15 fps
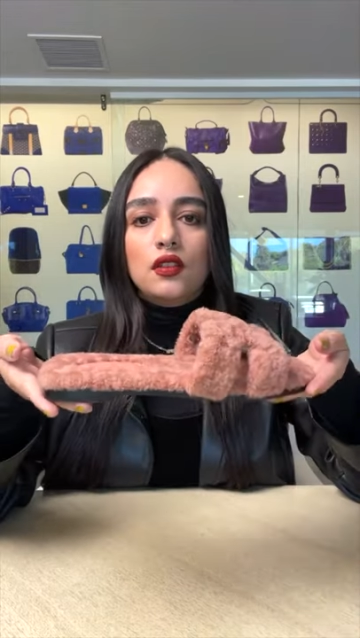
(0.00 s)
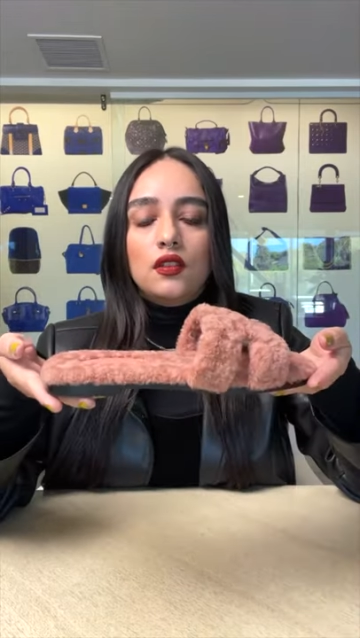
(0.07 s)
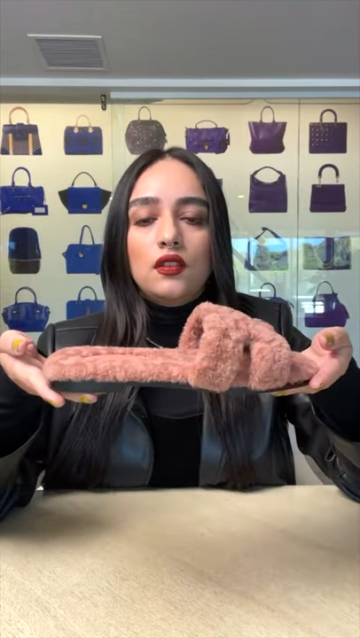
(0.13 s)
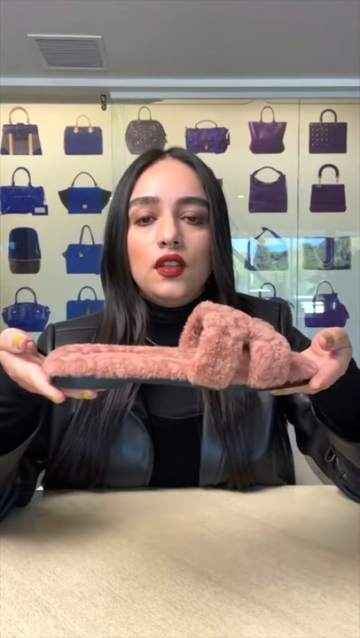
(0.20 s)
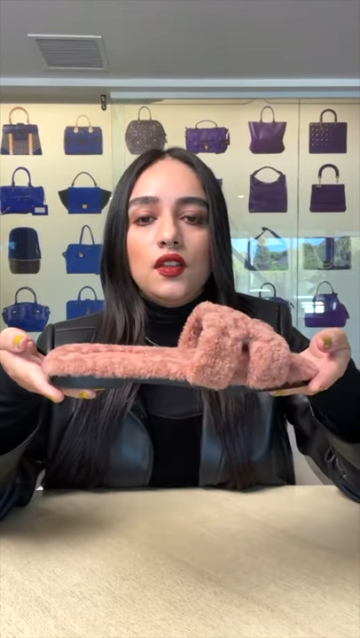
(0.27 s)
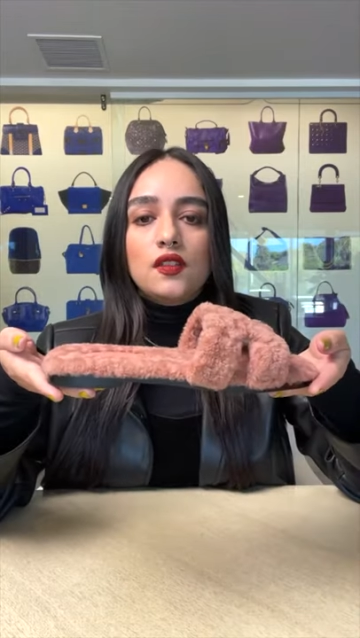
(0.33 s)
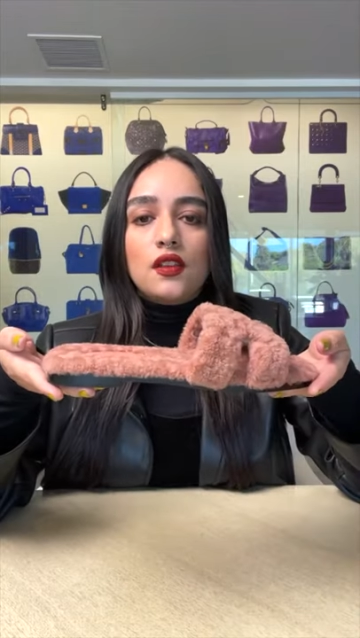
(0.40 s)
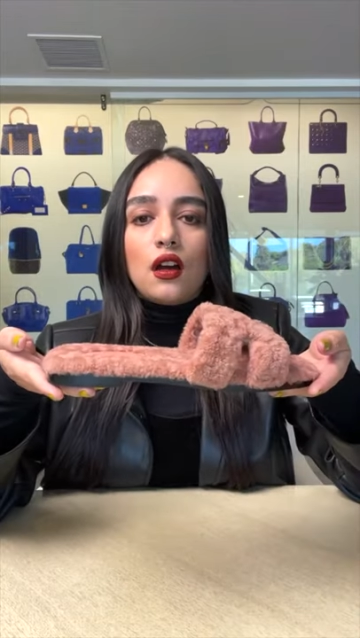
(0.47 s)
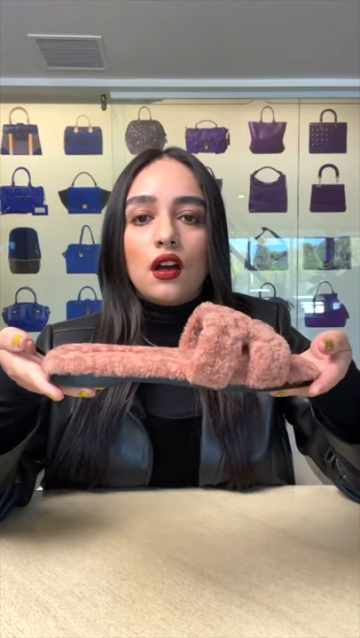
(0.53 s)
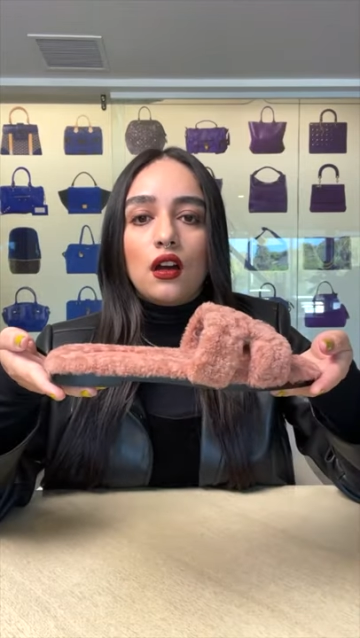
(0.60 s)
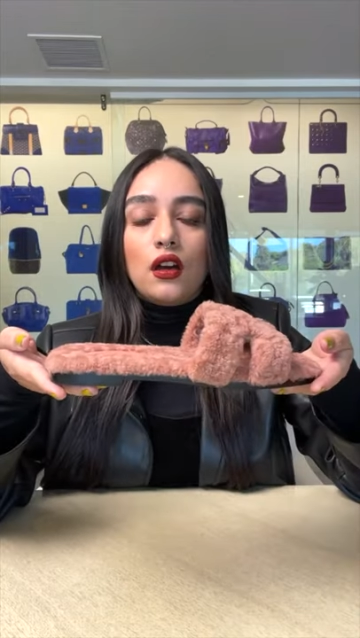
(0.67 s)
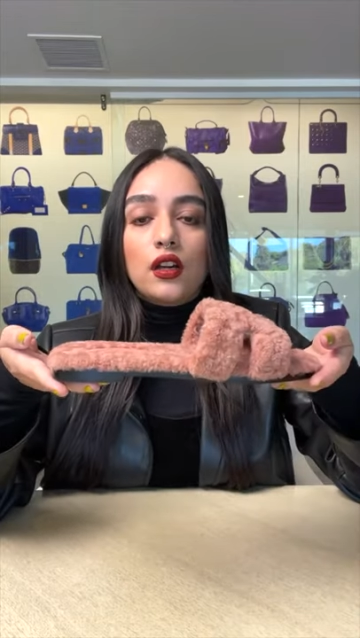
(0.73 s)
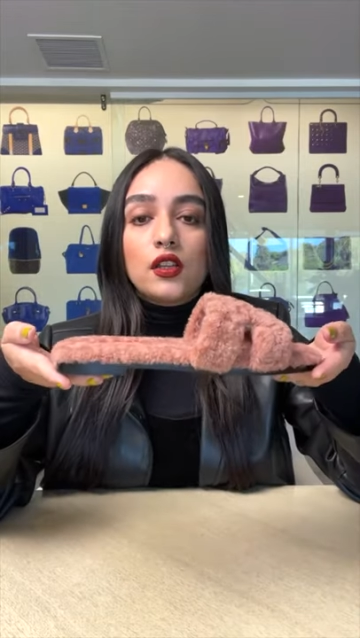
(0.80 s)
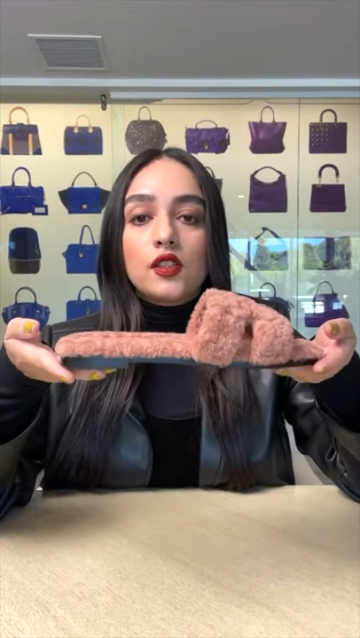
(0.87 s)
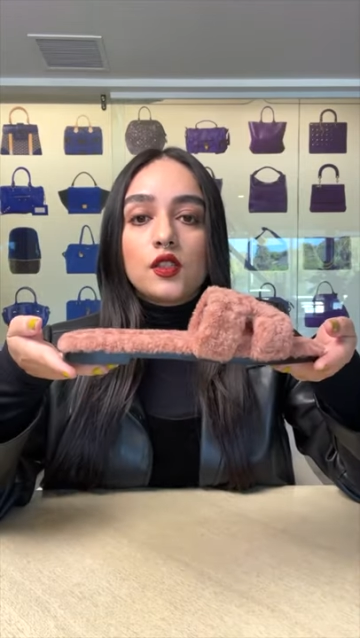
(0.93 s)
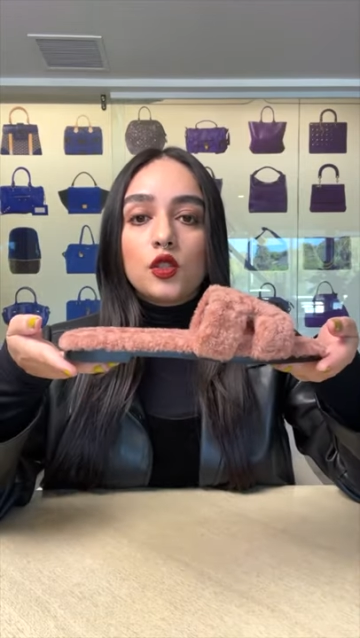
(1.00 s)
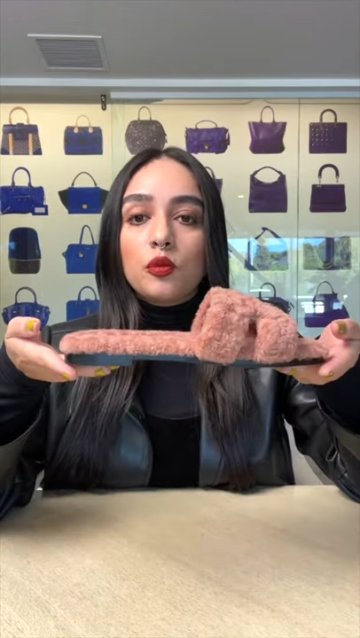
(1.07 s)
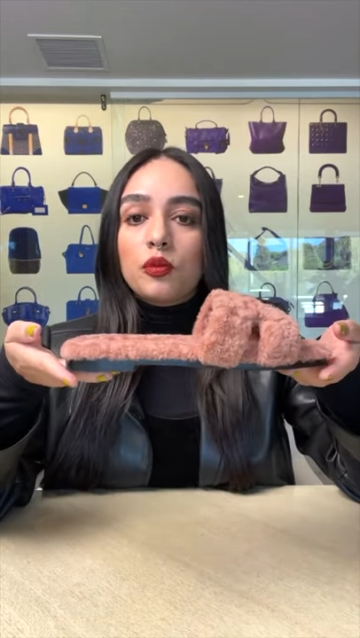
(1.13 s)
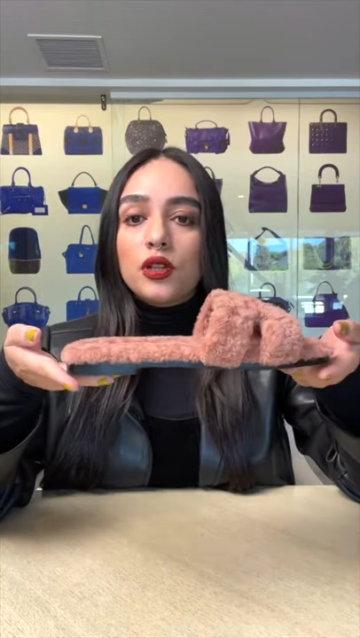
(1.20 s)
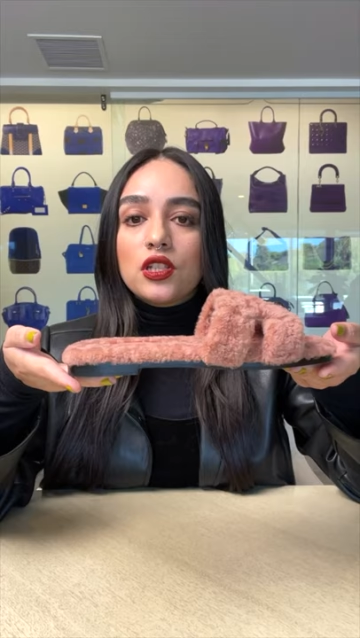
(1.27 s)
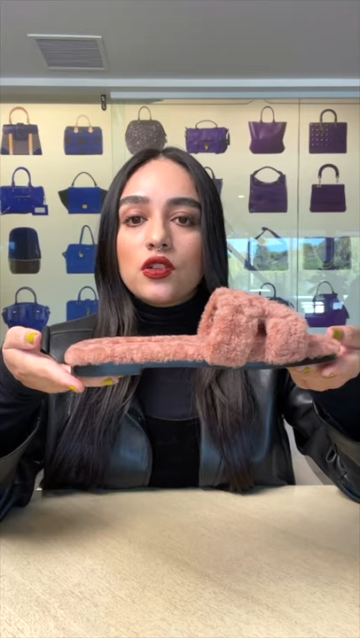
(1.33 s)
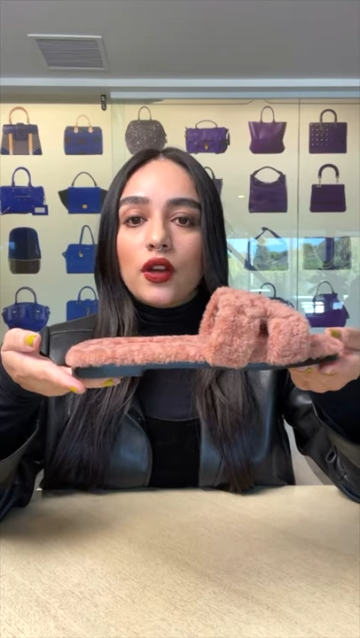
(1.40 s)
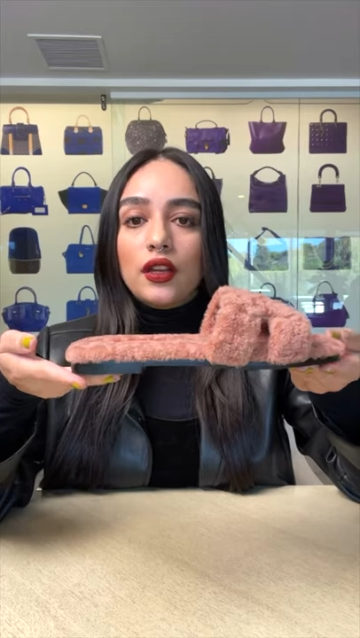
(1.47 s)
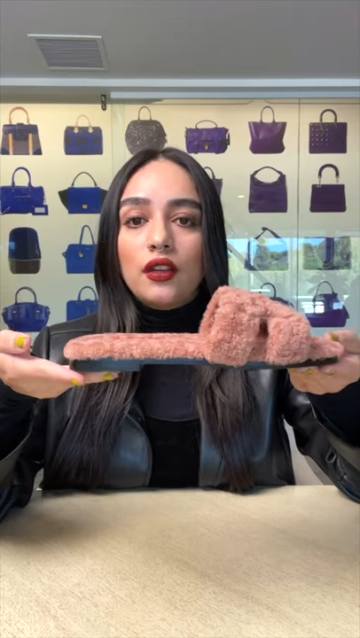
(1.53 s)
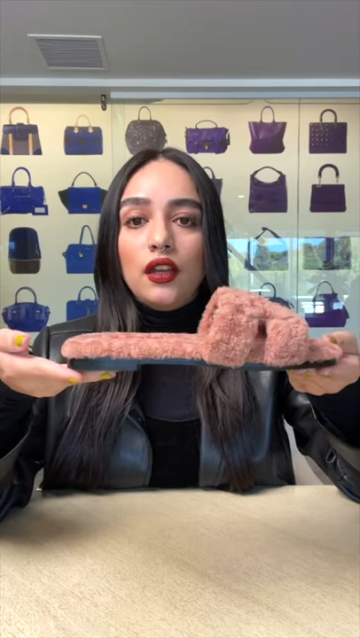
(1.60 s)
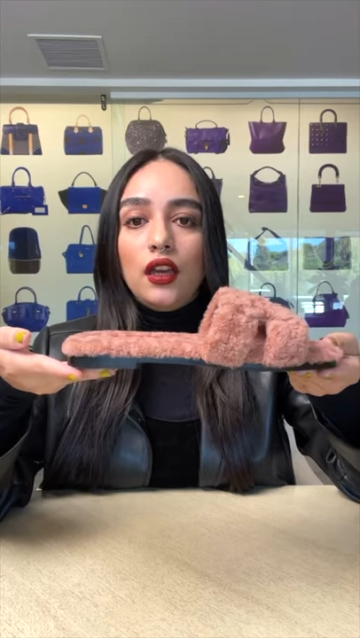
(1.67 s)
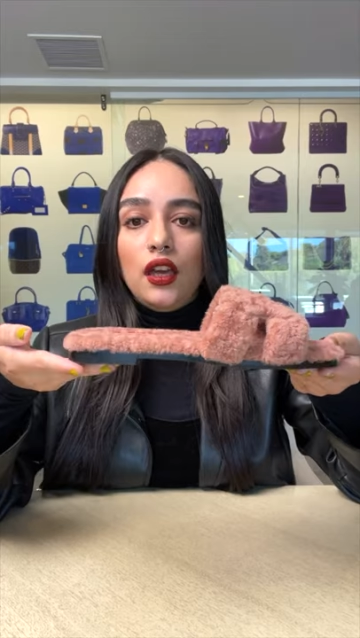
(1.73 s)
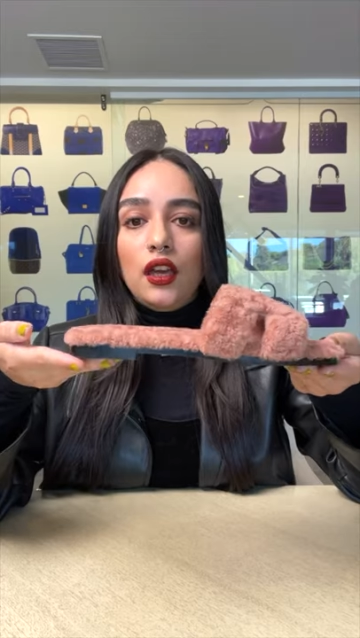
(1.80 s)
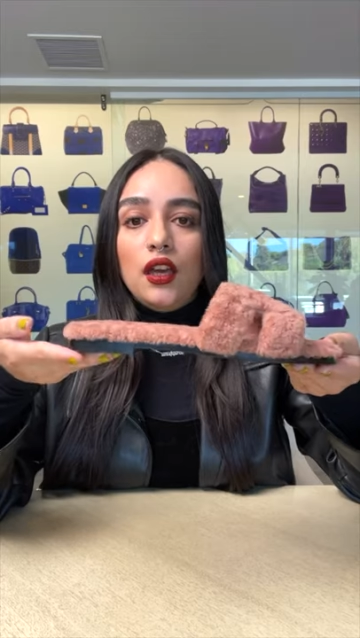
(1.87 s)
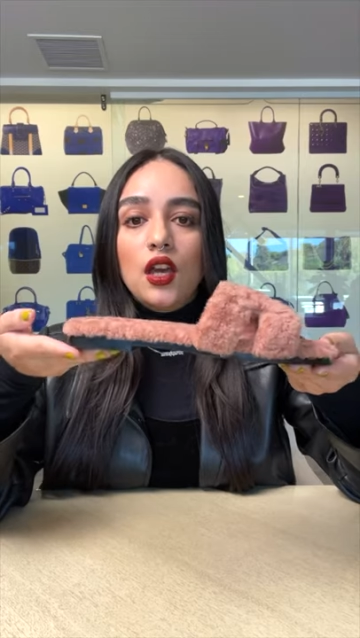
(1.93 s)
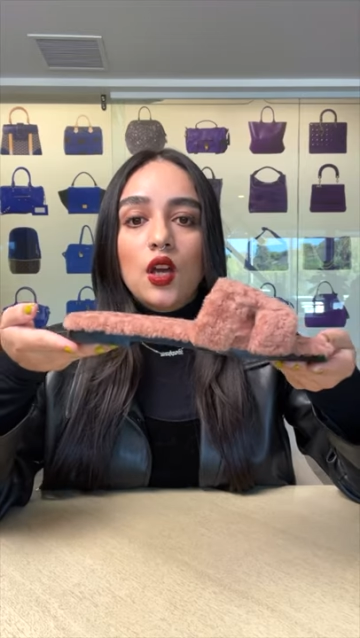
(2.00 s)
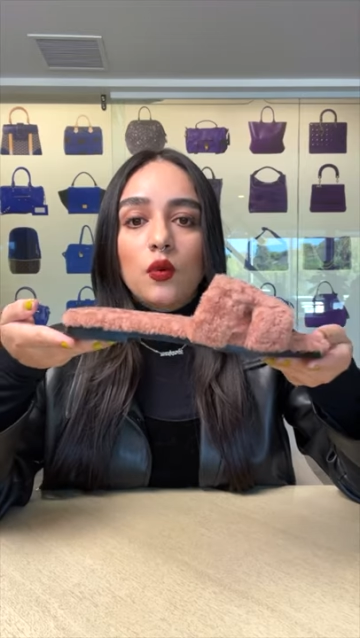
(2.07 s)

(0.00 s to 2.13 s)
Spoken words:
These are super trendy.